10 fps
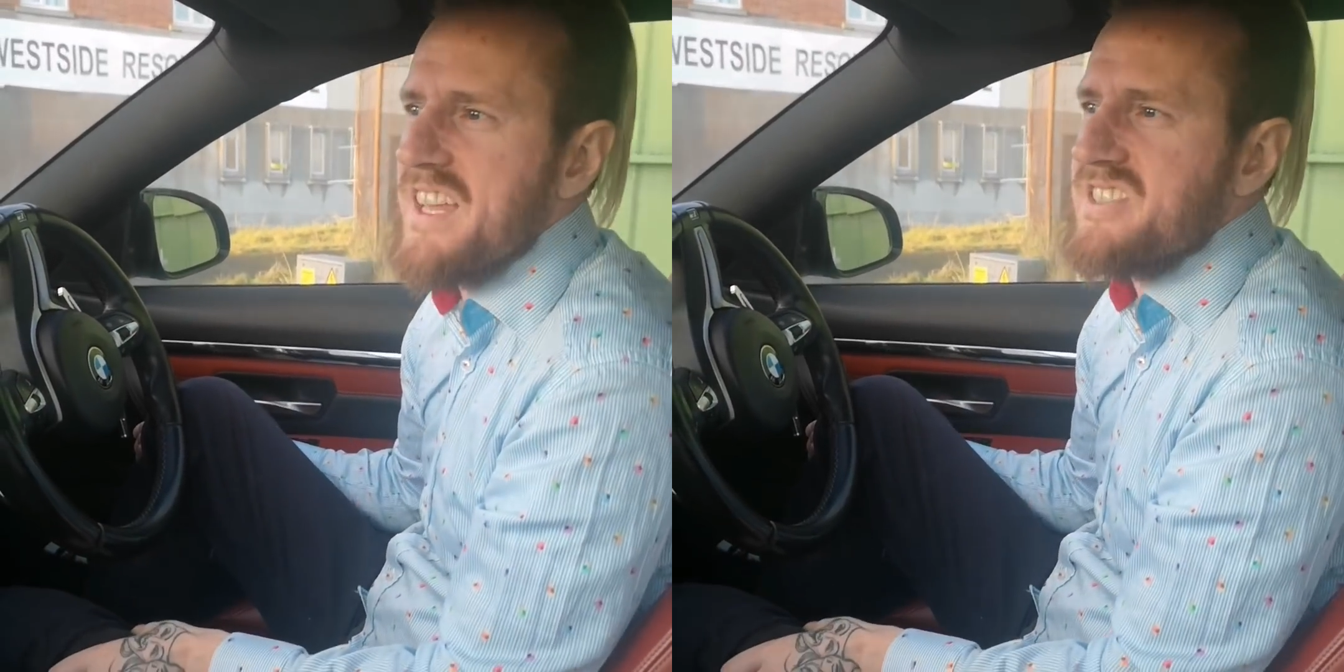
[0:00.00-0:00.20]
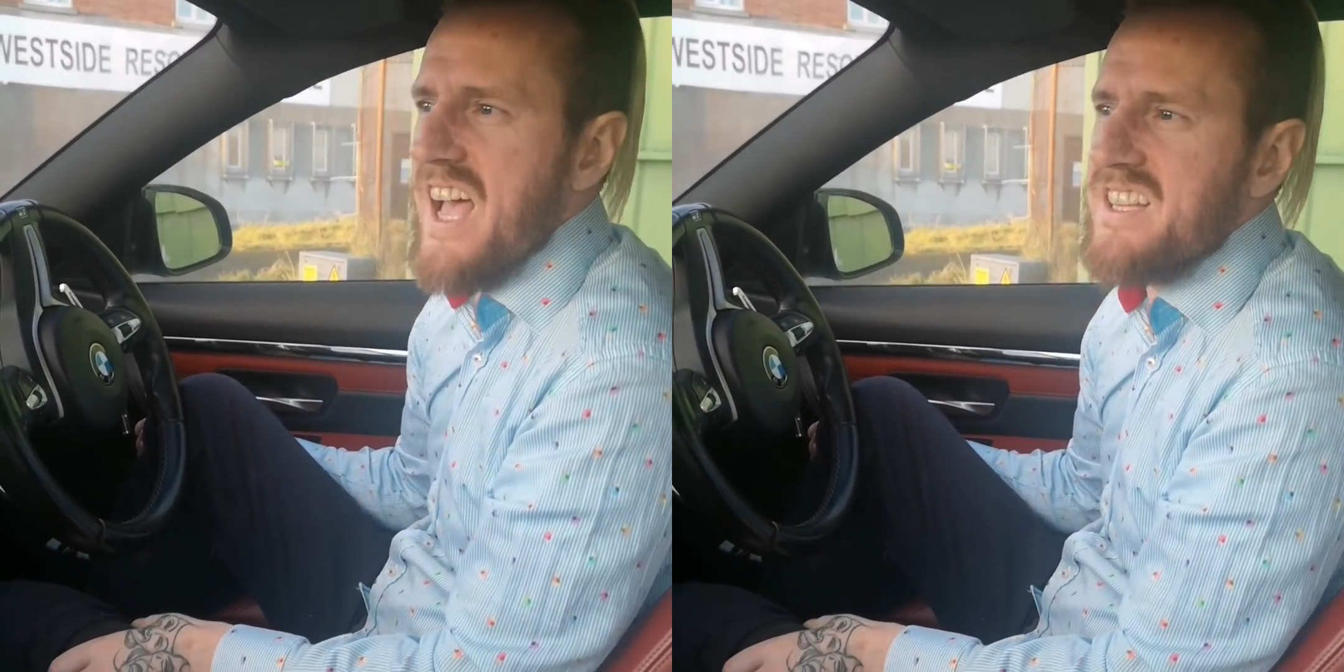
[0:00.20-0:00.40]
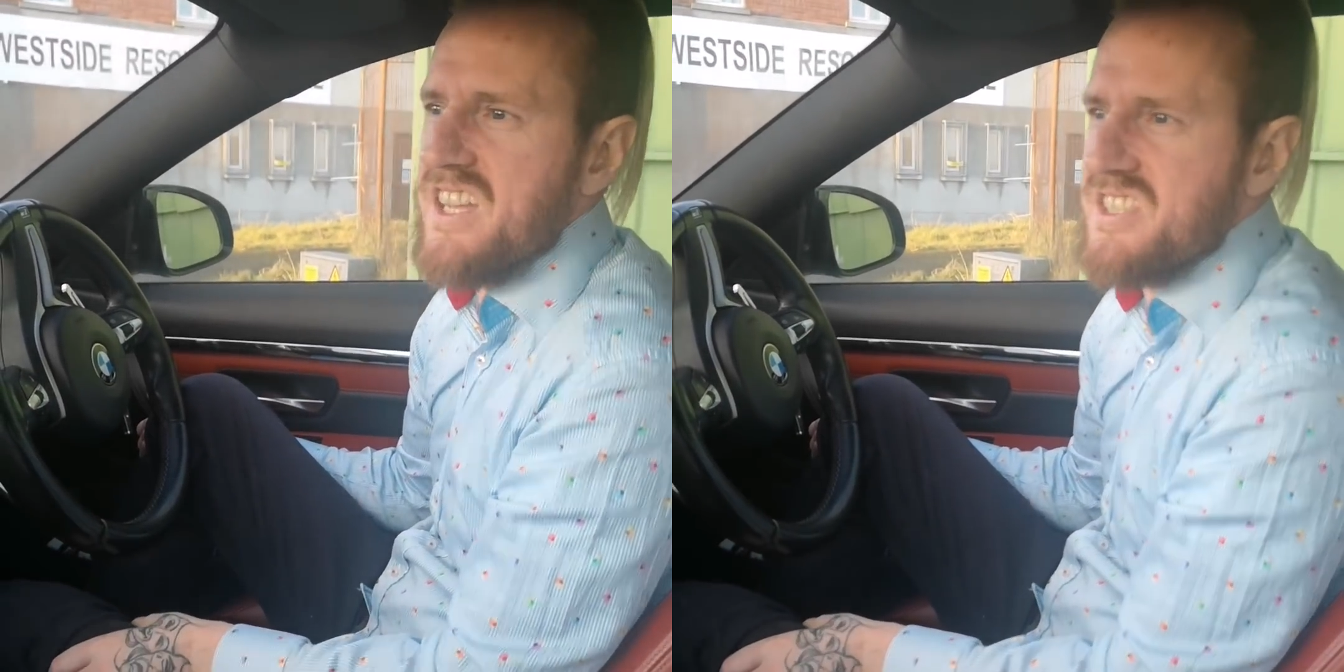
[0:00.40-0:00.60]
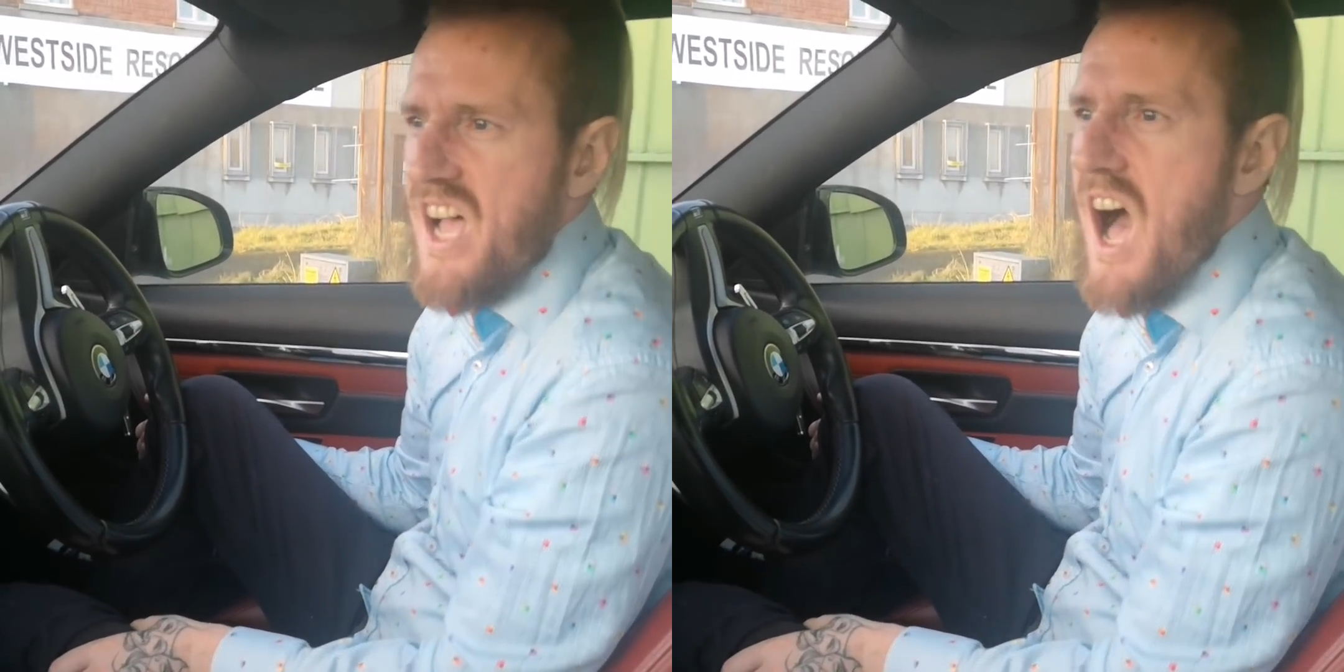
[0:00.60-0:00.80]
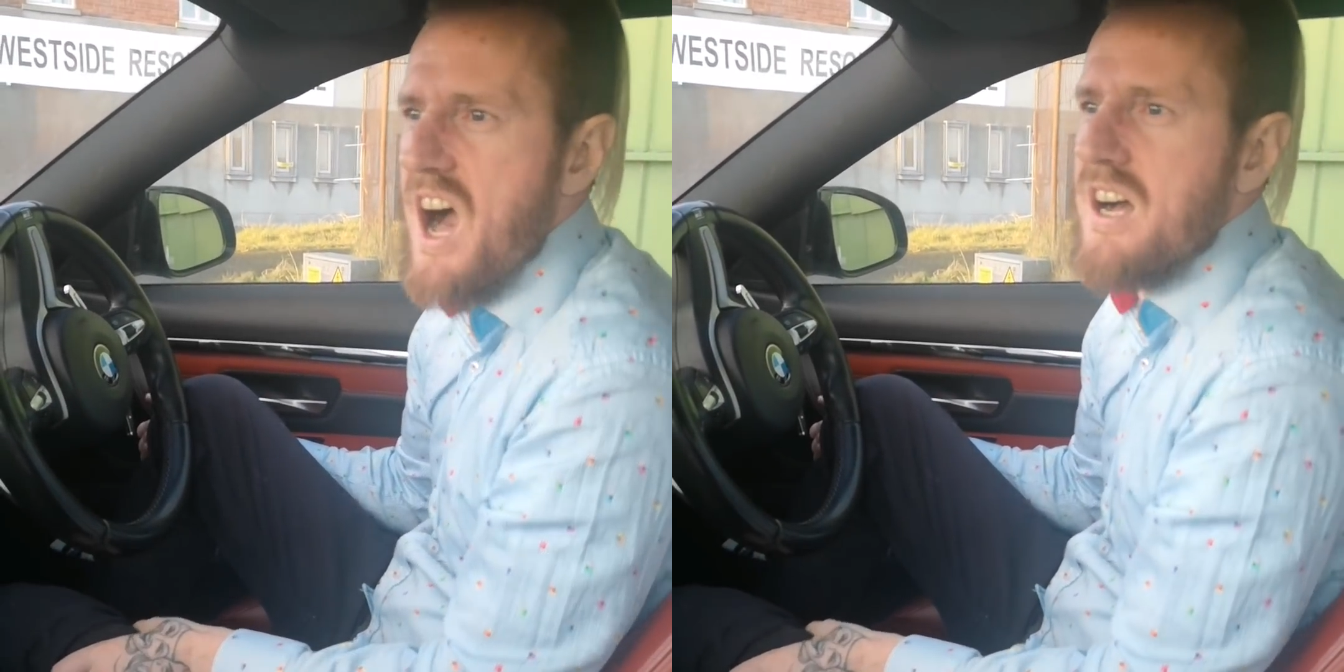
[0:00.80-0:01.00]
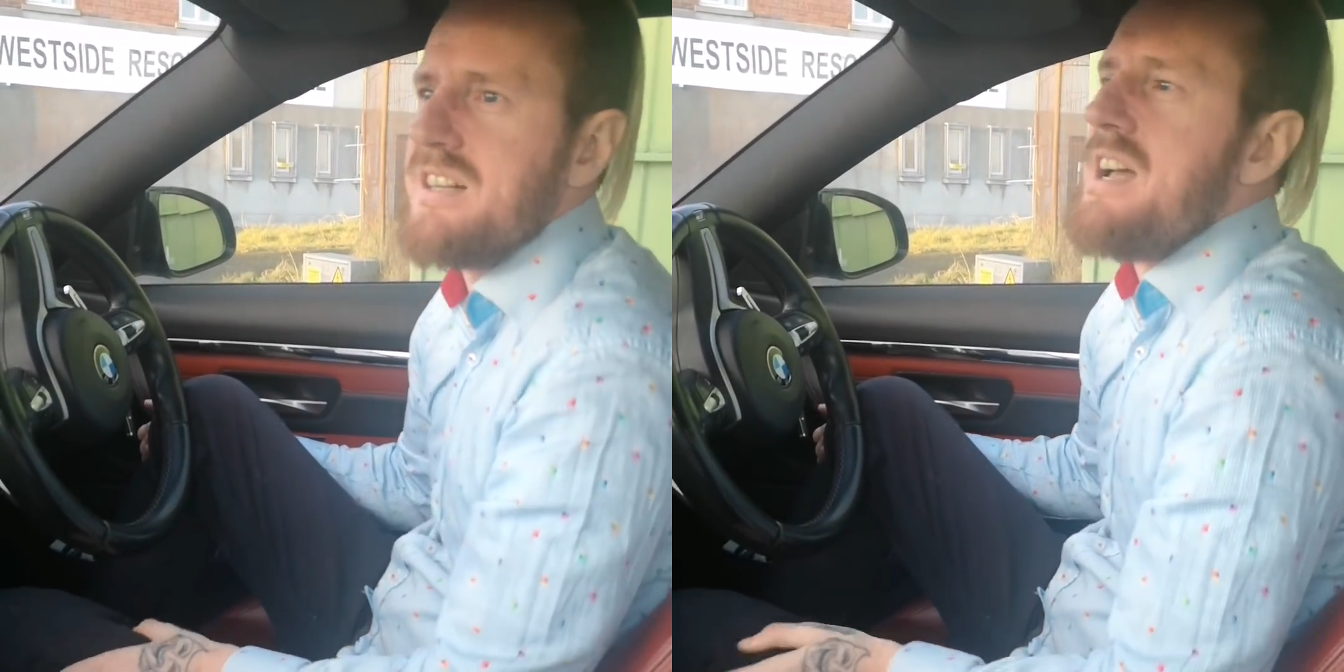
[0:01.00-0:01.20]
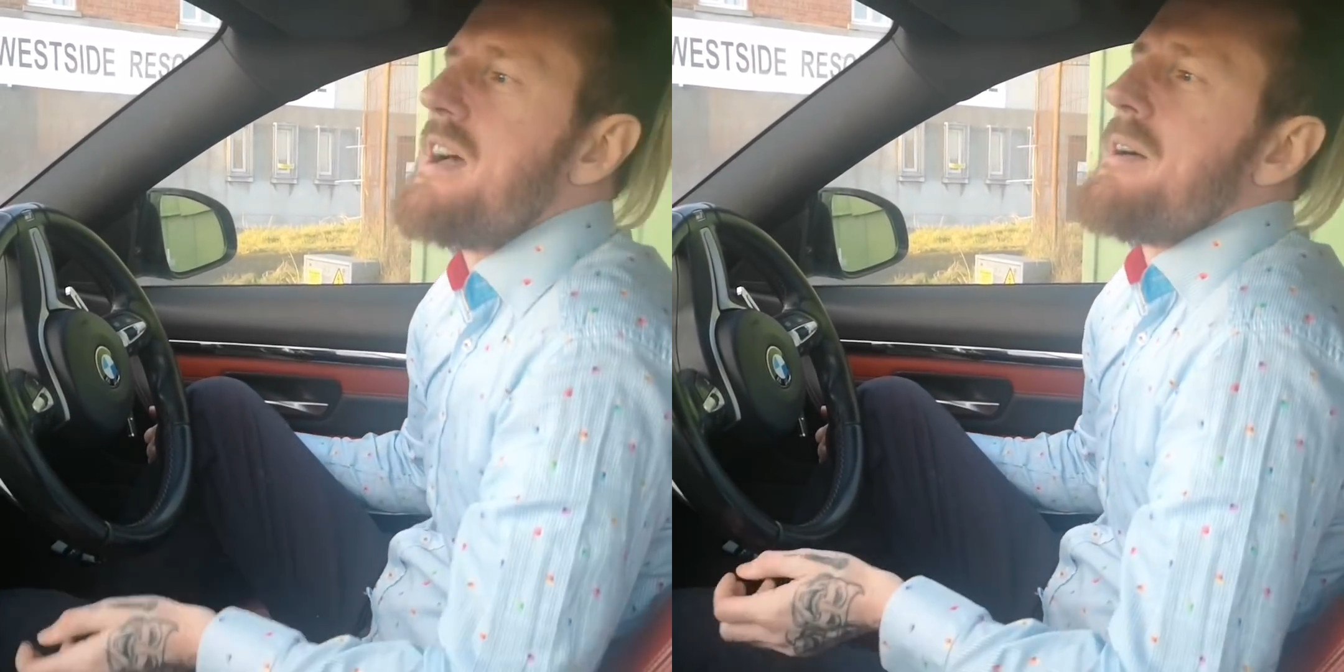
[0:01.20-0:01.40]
that sang the song?